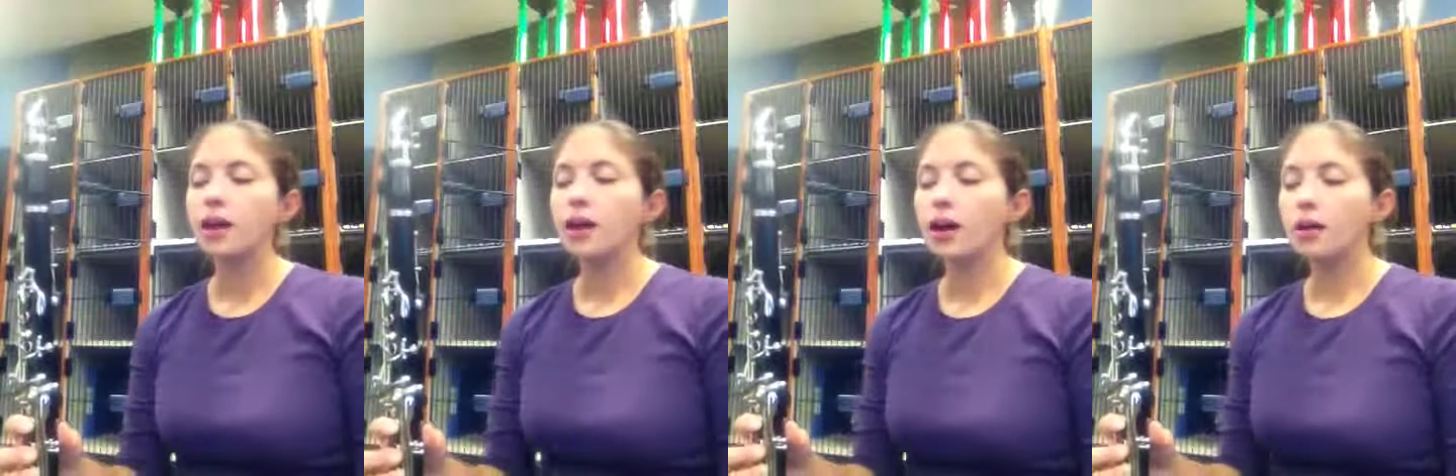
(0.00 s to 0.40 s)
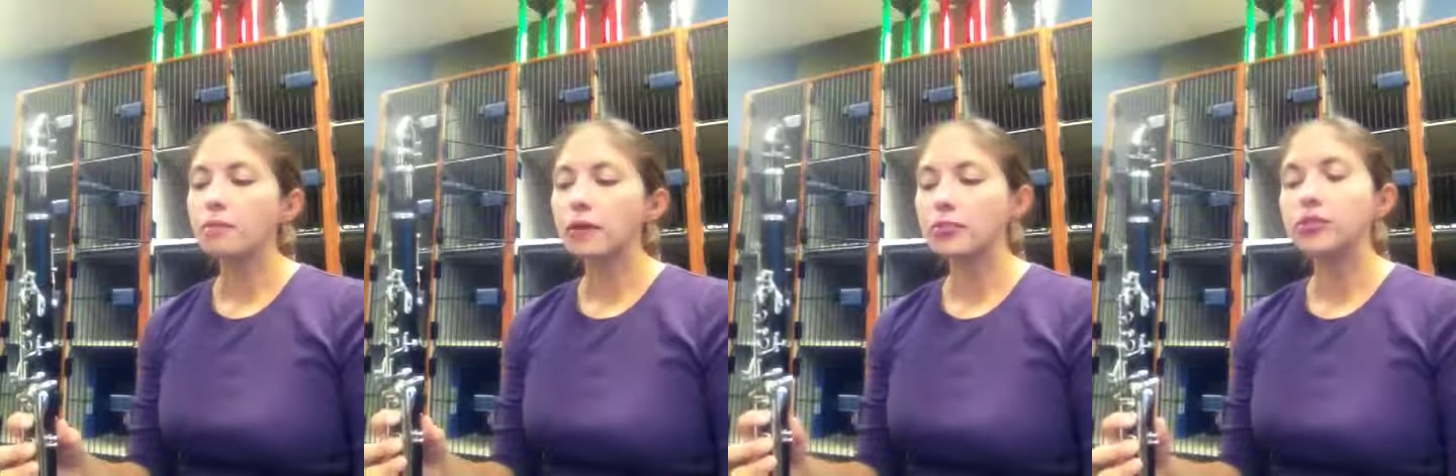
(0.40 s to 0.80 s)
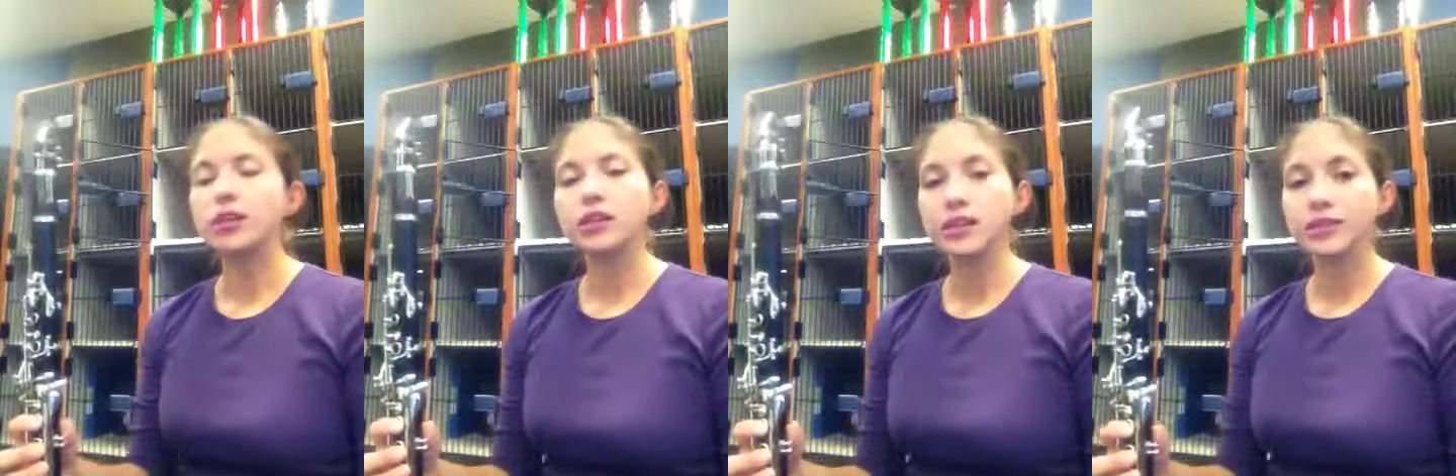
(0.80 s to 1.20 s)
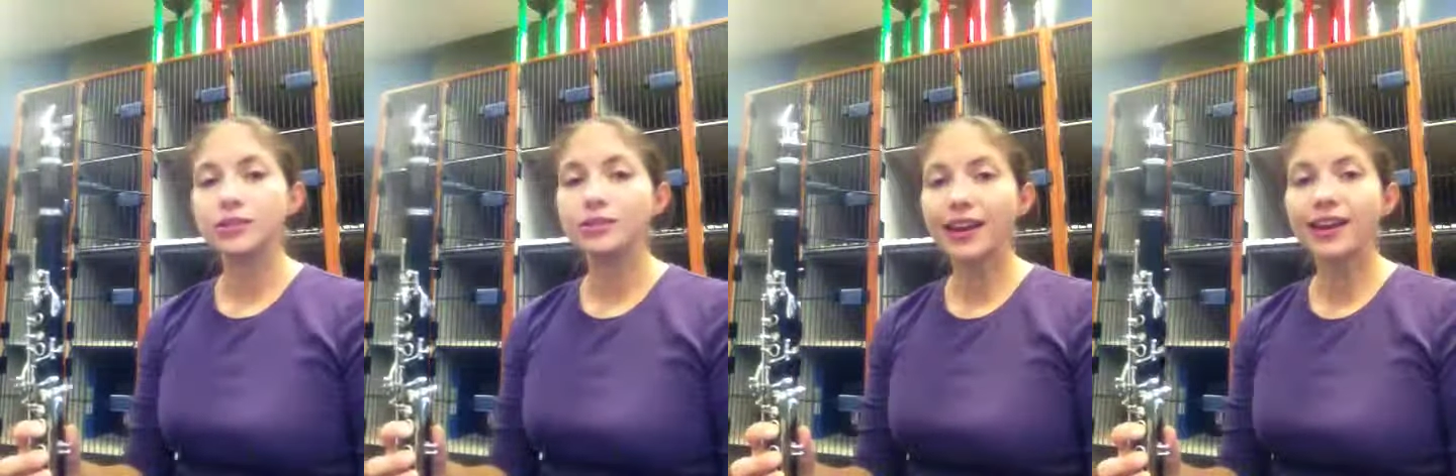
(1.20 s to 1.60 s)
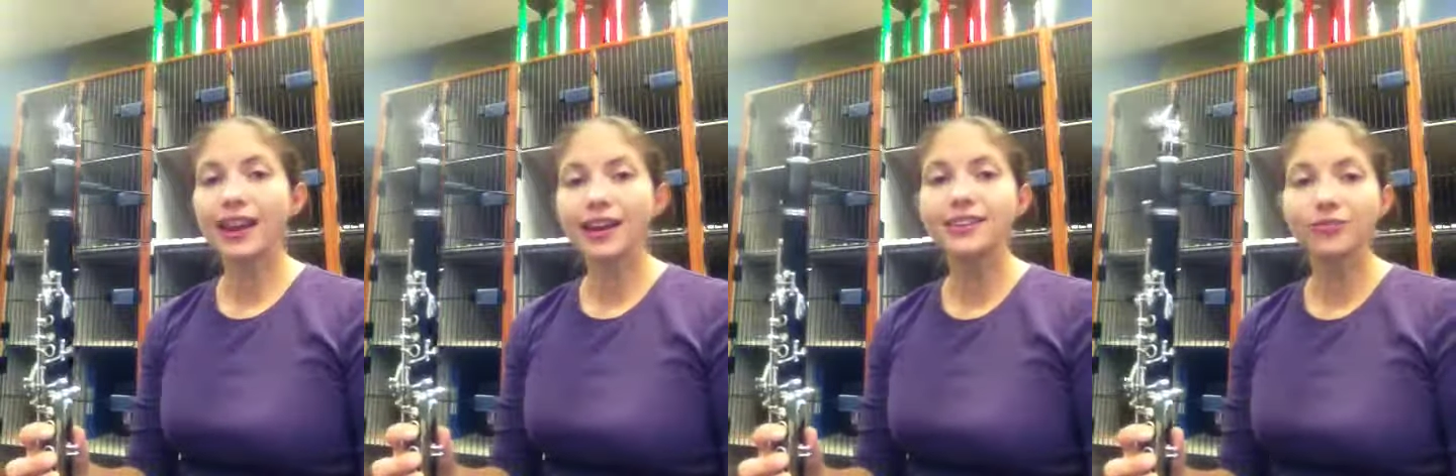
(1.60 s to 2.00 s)
but if you need to set it
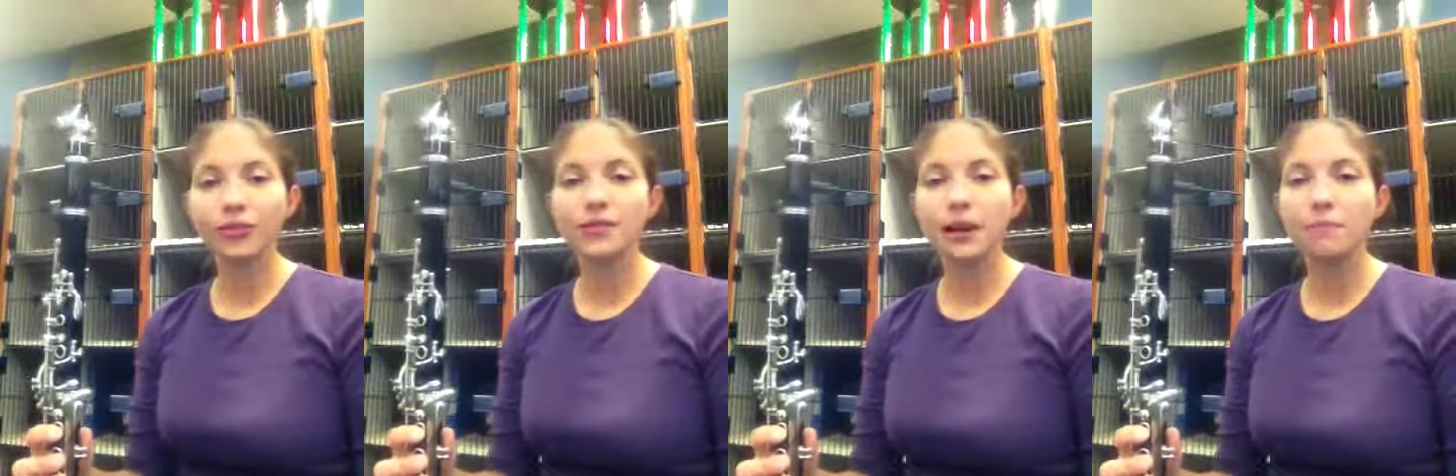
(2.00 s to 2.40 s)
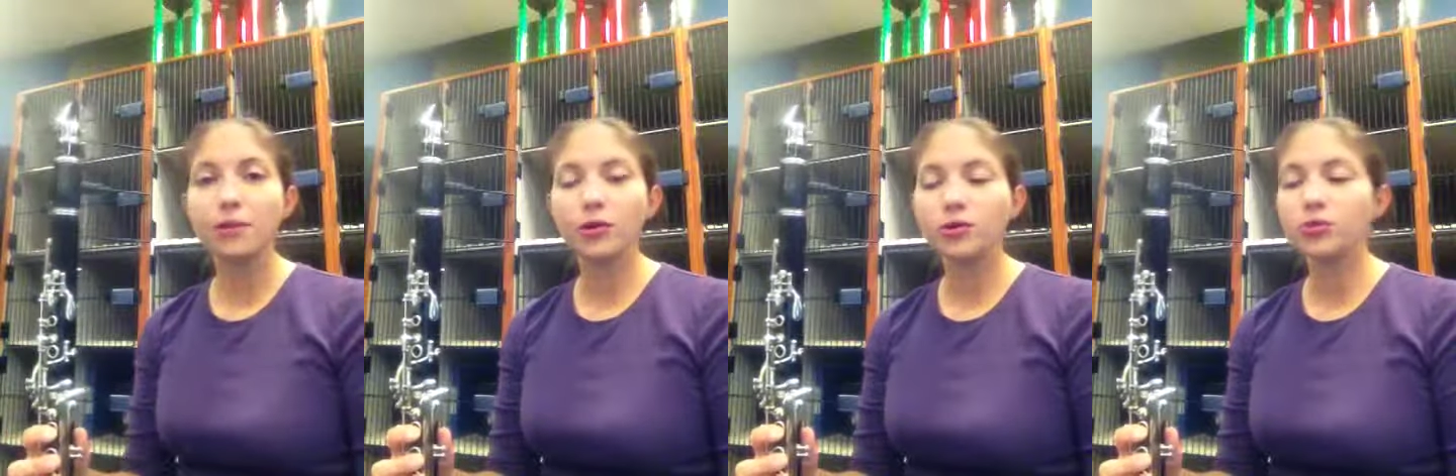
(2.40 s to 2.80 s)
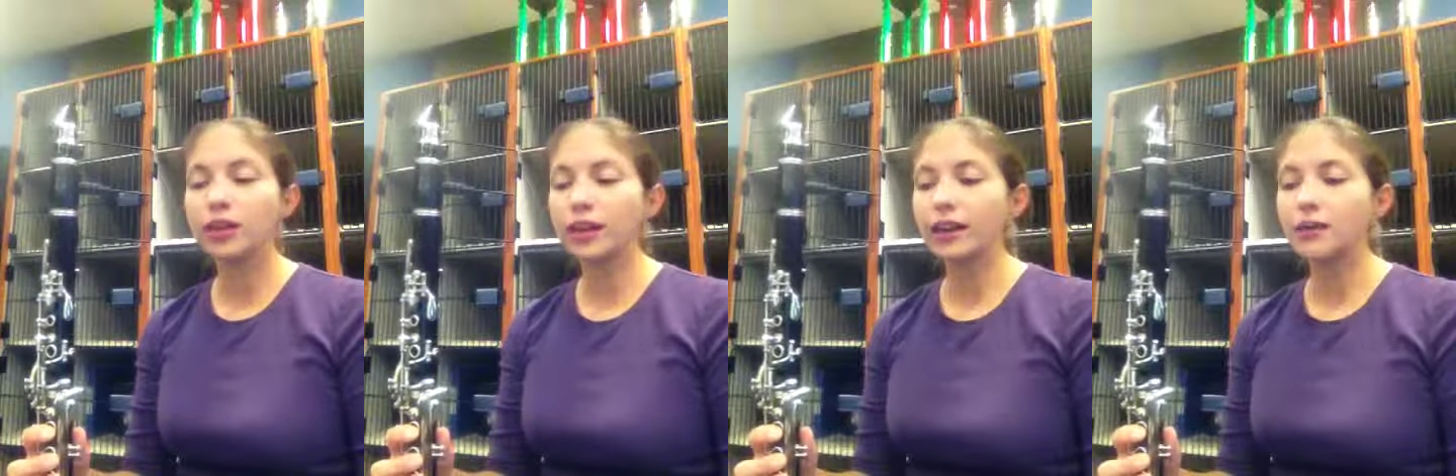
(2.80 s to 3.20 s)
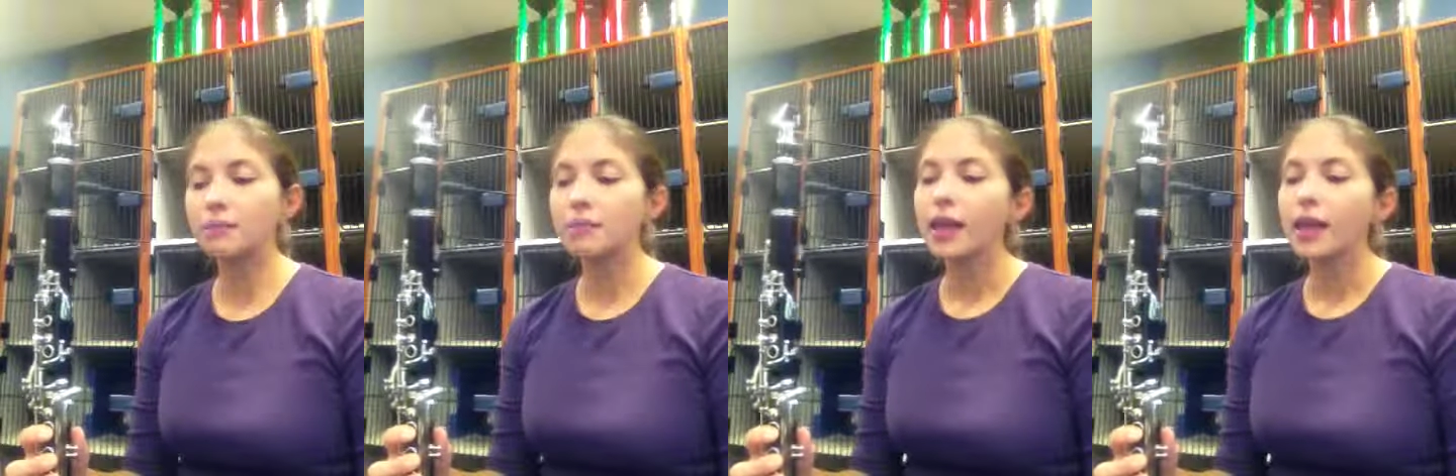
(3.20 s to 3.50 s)
at a different tempo, you can.